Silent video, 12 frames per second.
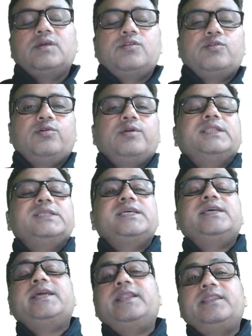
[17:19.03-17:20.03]
So you can say
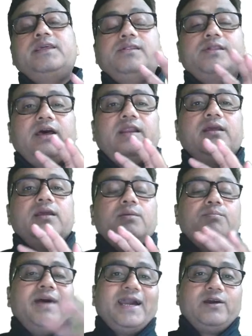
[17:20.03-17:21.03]
that these are
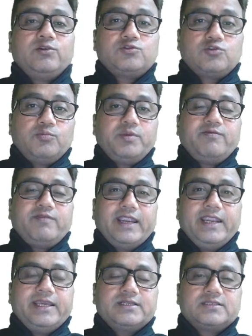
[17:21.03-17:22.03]
macroscopic
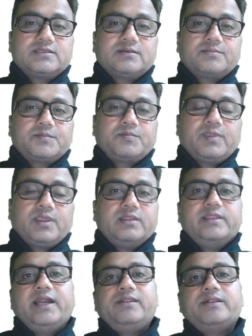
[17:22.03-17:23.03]
findings
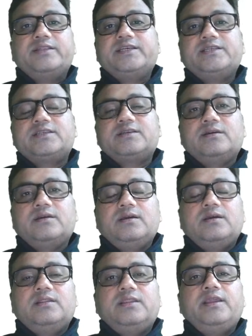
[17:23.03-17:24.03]
that suggest
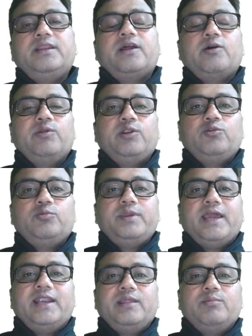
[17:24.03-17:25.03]
the drowning to be
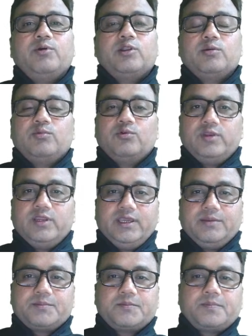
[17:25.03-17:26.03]
ante-mortem
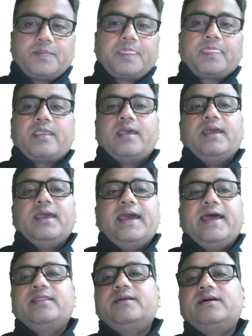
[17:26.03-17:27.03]
only.
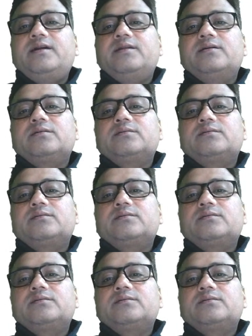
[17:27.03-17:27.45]
And third